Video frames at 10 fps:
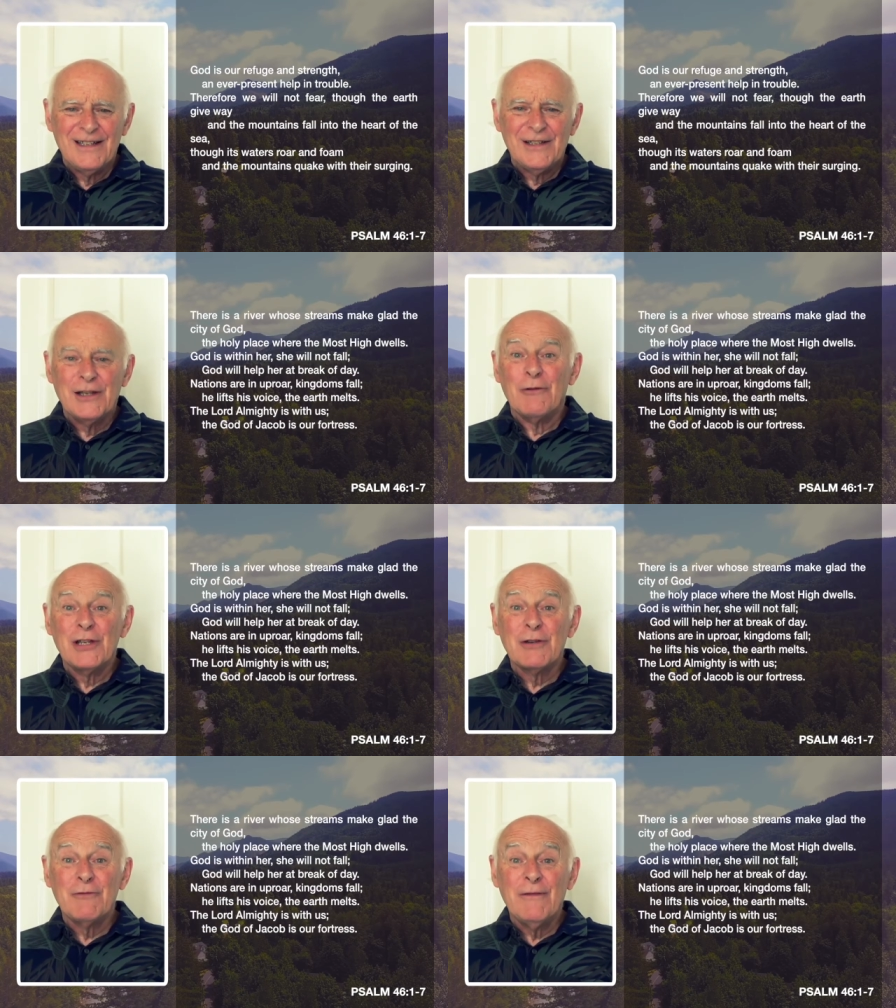There is
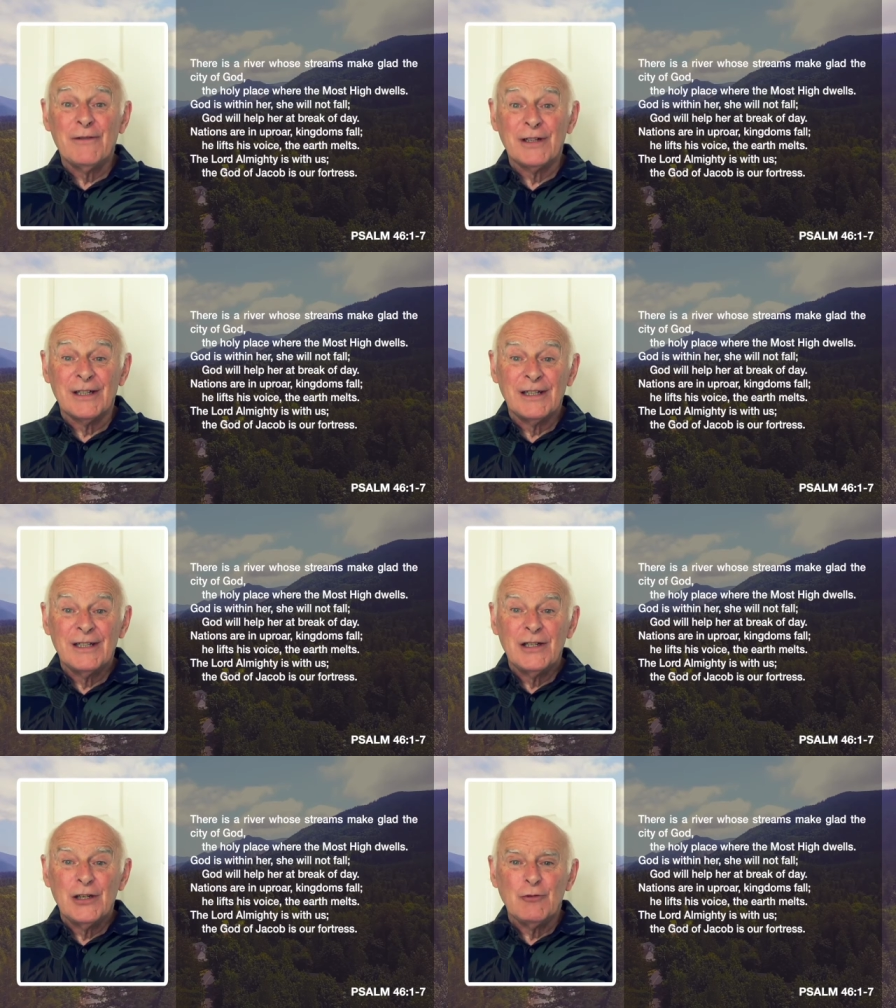a river
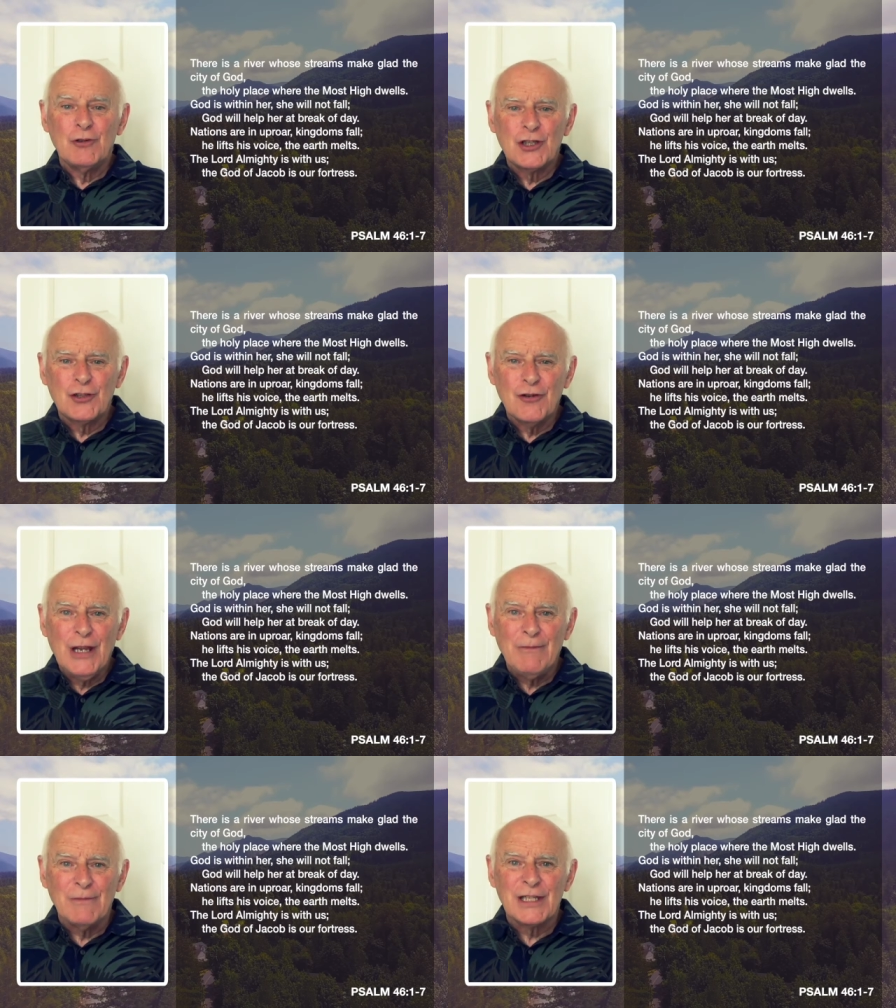whose
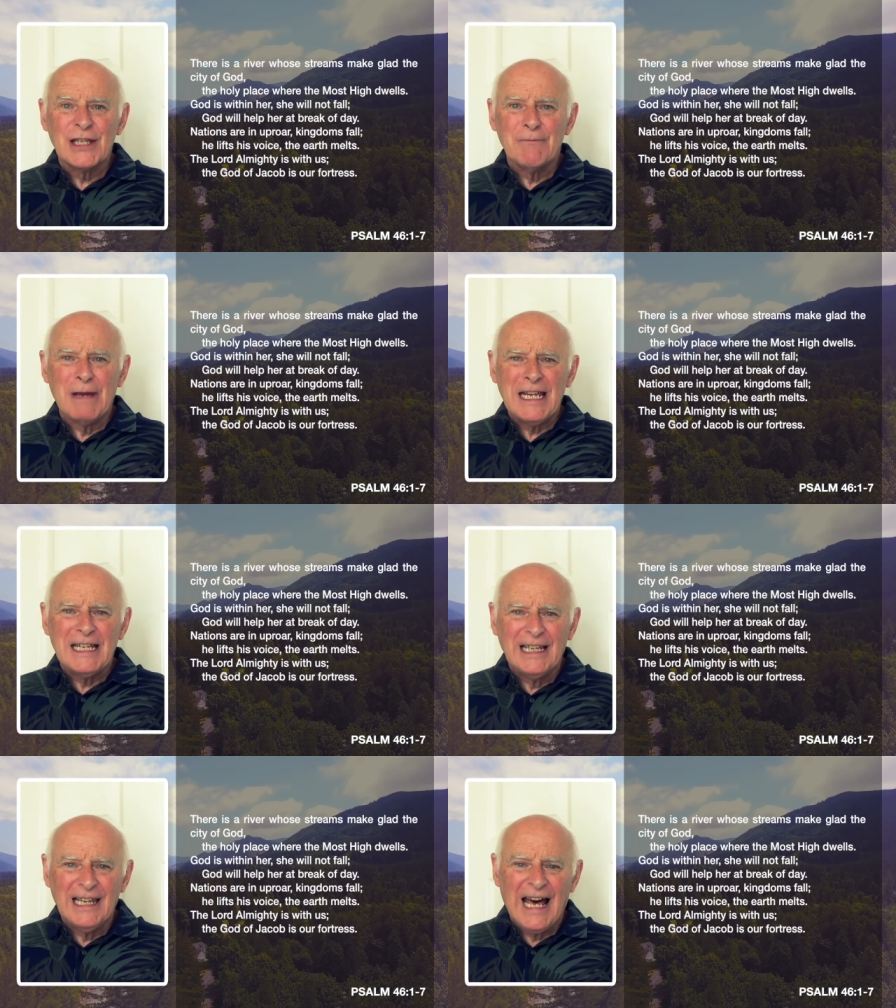streams make
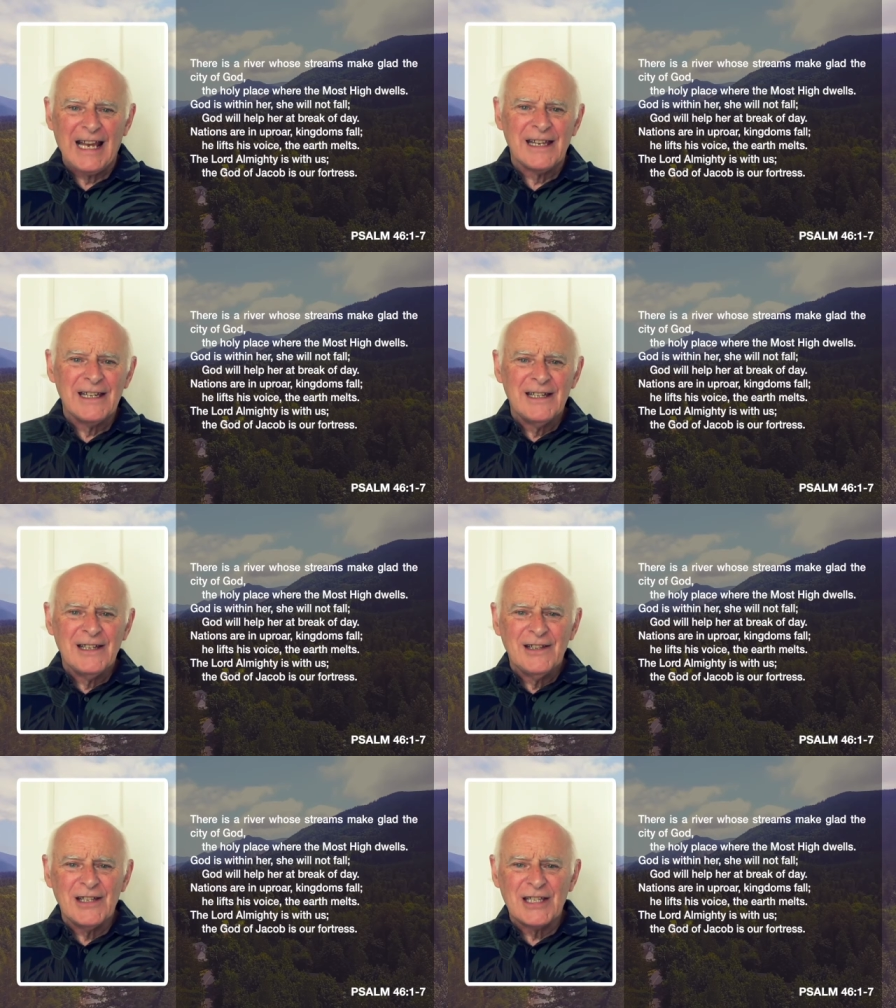glad
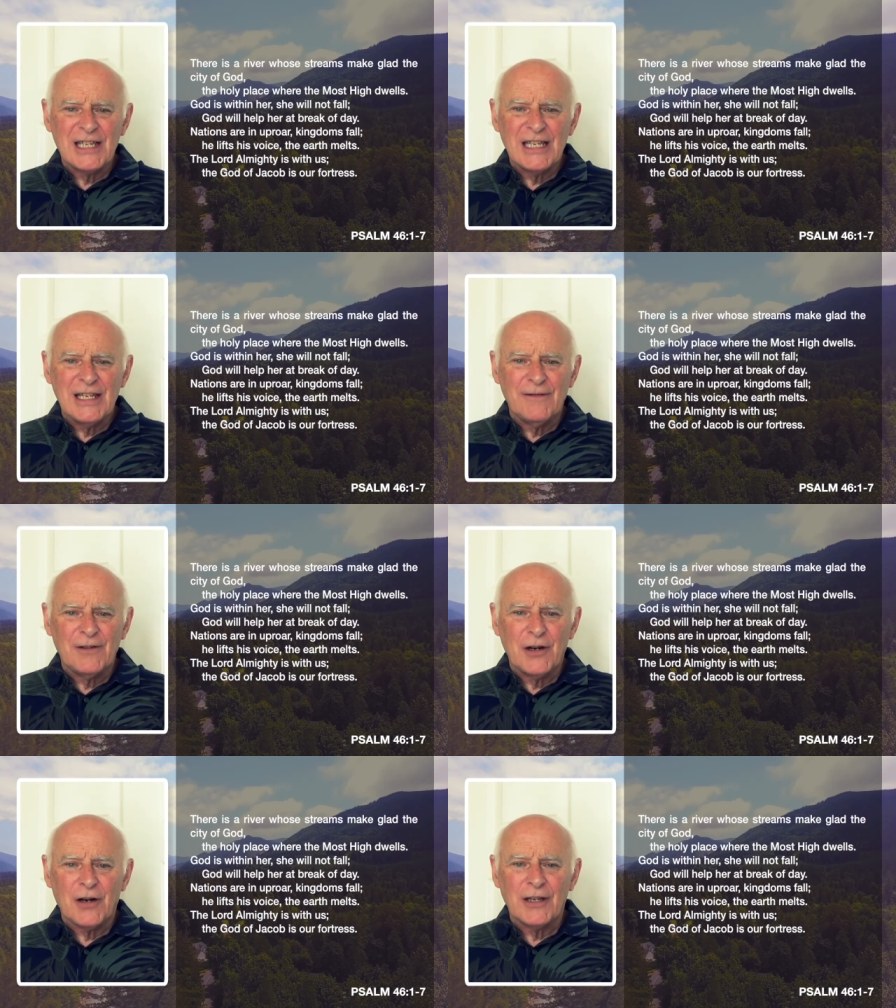the city of
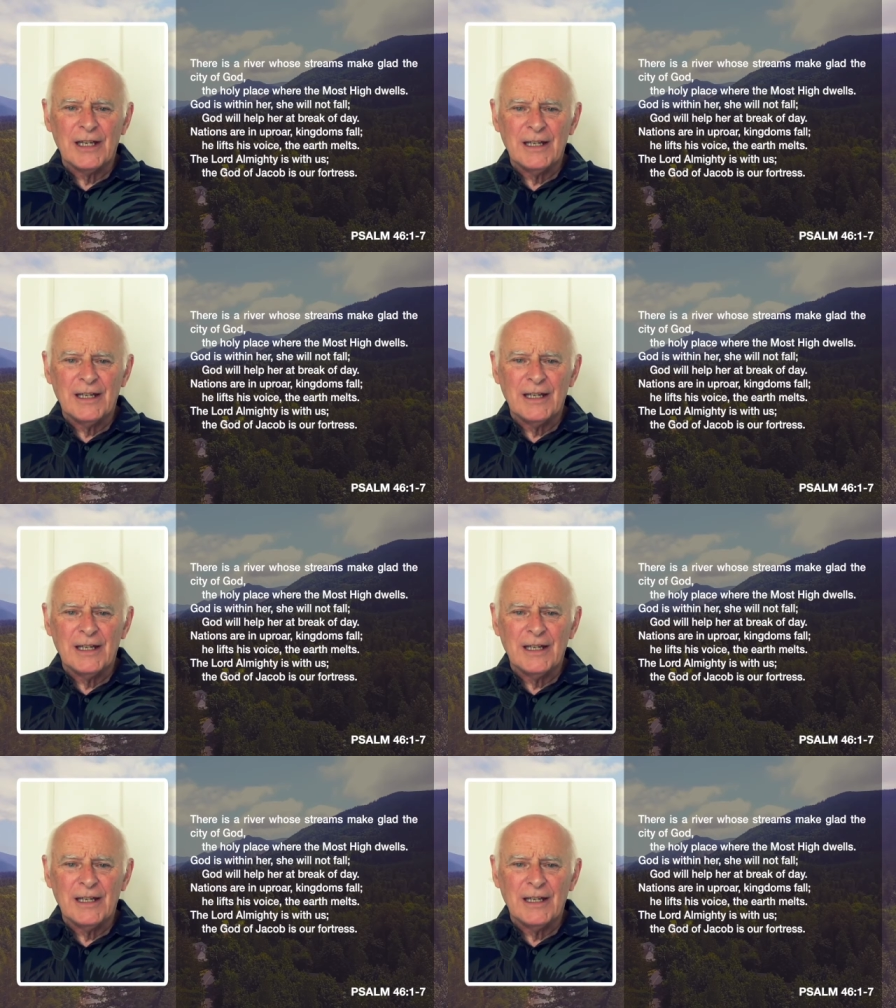God,